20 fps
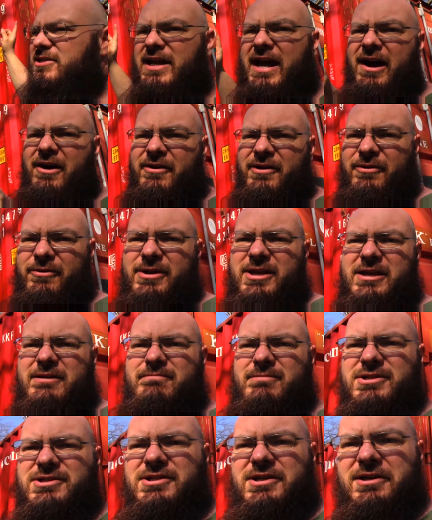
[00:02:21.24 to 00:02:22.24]
out, it'll keep
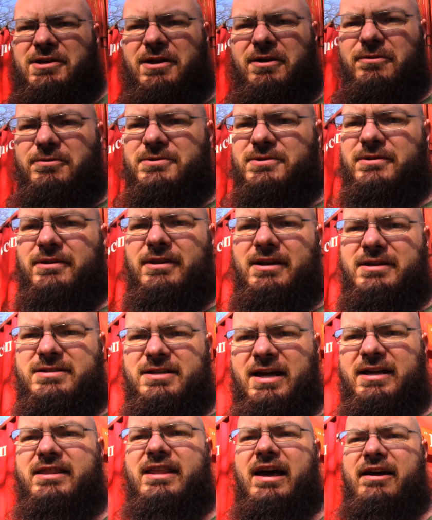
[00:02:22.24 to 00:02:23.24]
mosquitoes and things
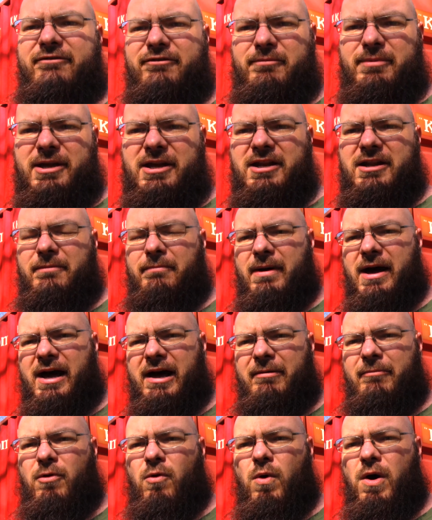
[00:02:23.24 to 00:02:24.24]
like that from getting in
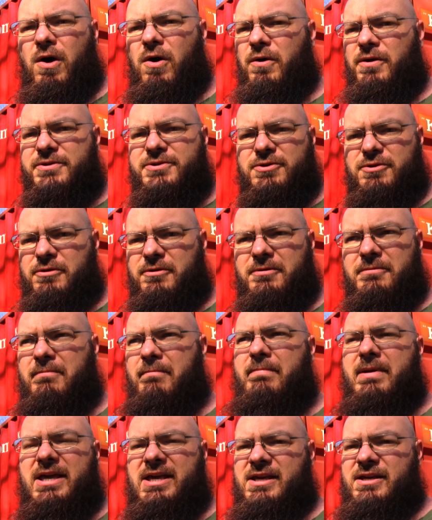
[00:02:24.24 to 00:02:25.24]
behind my walls, or
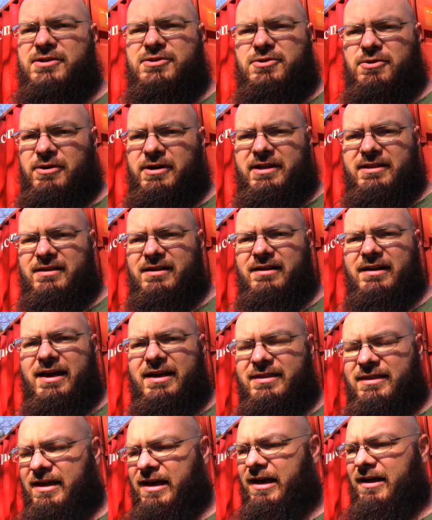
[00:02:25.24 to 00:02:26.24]
bees or anything
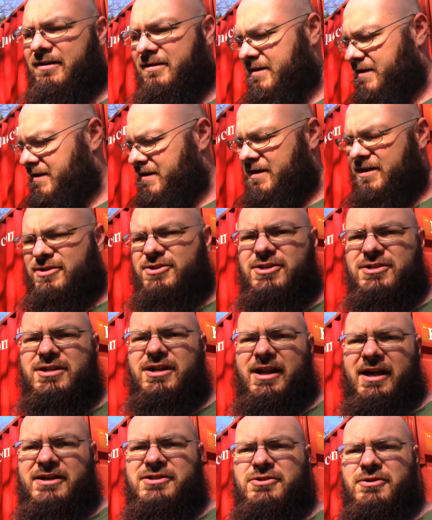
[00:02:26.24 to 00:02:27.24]
like that. It's just
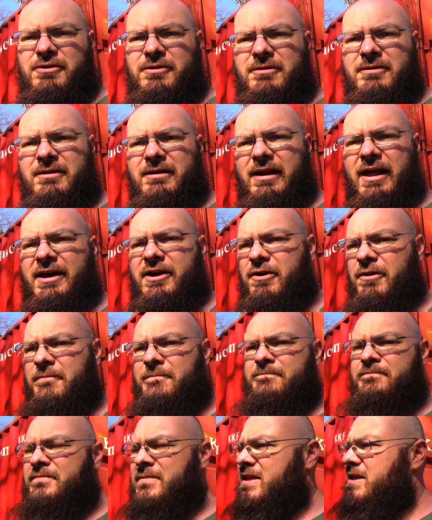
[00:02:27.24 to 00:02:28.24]
an extra layer.
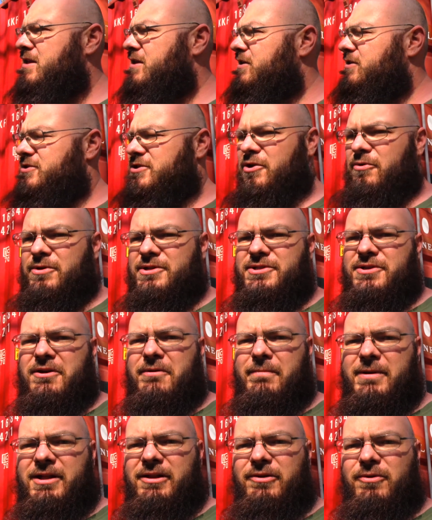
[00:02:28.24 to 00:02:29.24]
So it's going to
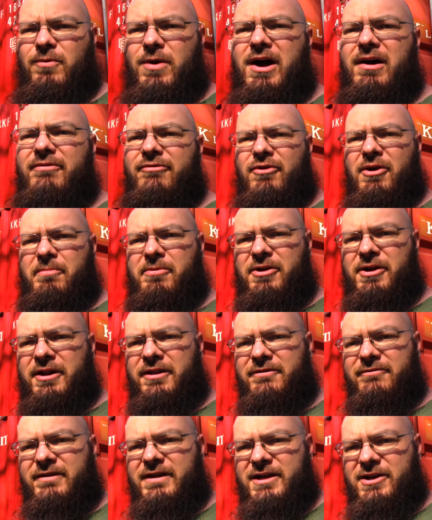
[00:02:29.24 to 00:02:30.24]
be a little while before I put
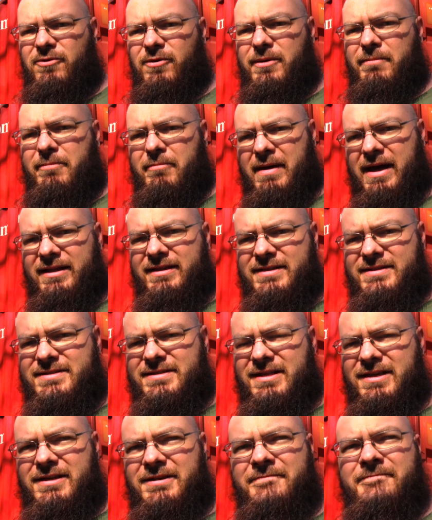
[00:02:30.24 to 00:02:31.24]
another video up about this
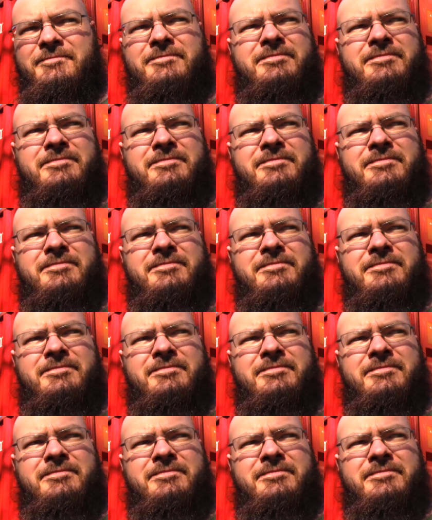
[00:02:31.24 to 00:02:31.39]
thing,